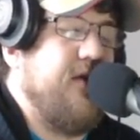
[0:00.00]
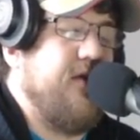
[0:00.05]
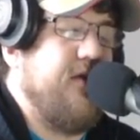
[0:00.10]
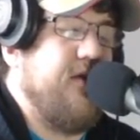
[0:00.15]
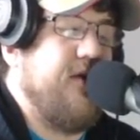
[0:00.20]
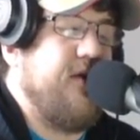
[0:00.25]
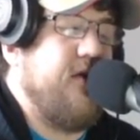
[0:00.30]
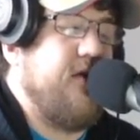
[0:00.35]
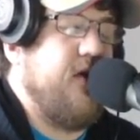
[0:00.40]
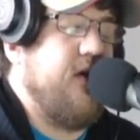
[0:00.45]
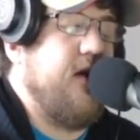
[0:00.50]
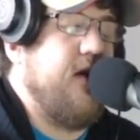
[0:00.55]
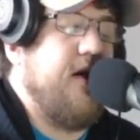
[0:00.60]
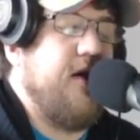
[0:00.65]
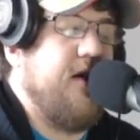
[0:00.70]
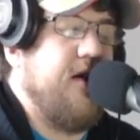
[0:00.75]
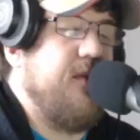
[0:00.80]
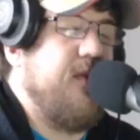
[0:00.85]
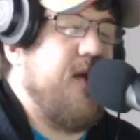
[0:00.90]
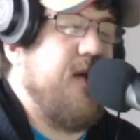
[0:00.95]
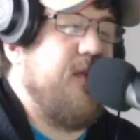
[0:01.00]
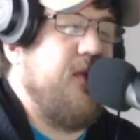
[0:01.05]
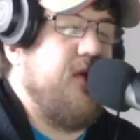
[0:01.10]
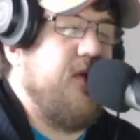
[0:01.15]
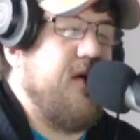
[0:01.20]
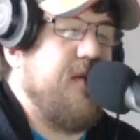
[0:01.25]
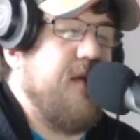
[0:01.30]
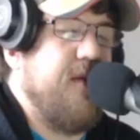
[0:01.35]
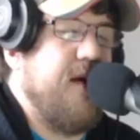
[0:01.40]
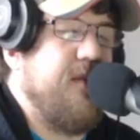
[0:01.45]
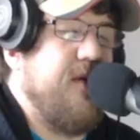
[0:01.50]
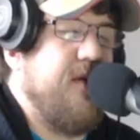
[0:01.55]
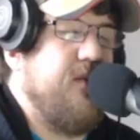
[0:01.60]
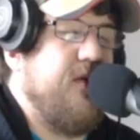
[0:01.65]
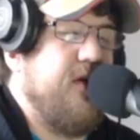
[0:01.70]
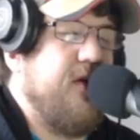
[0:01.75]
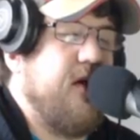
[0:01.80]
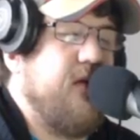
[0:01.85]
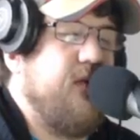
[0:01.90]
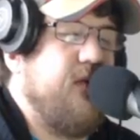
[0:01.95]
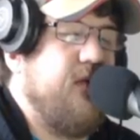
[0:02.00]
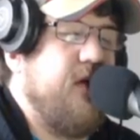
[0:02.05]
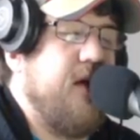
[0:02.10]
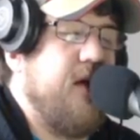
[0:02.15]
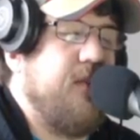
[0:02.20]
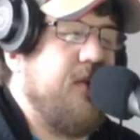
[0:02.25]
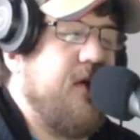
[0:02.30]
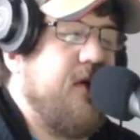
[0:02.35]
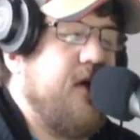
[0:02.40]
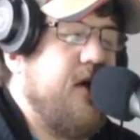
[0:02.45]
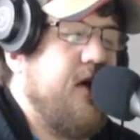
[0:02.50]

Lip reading: So just turn it into people that you might be willing to flip,